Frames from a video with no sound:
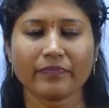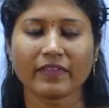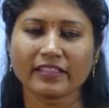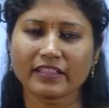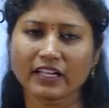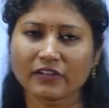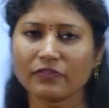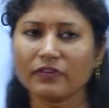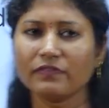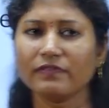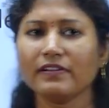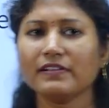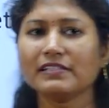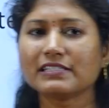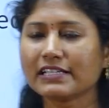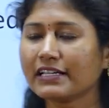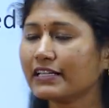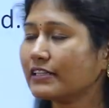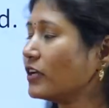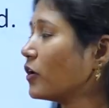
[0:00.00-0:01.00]
That one we will
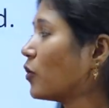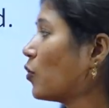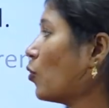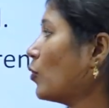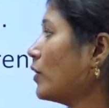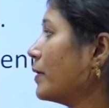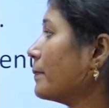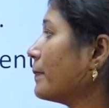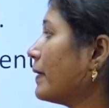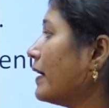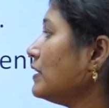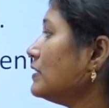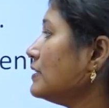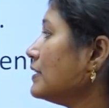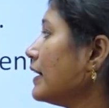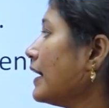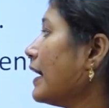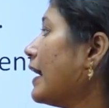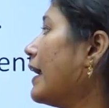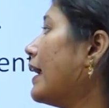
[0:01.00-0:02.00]
see in the coding part.
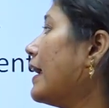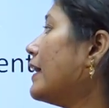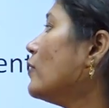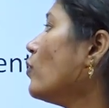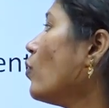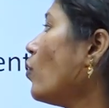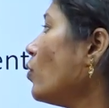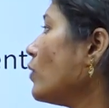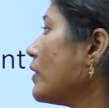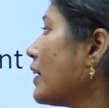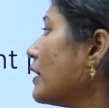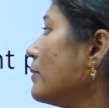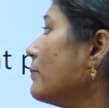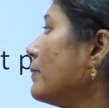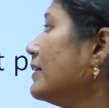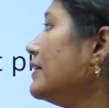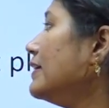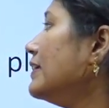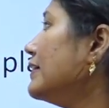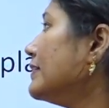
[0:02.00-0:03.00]
A node can
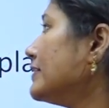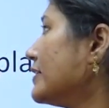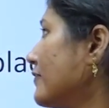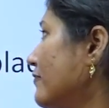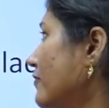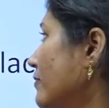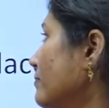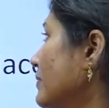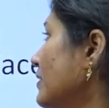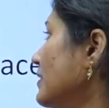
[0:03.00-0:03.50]
be deleted from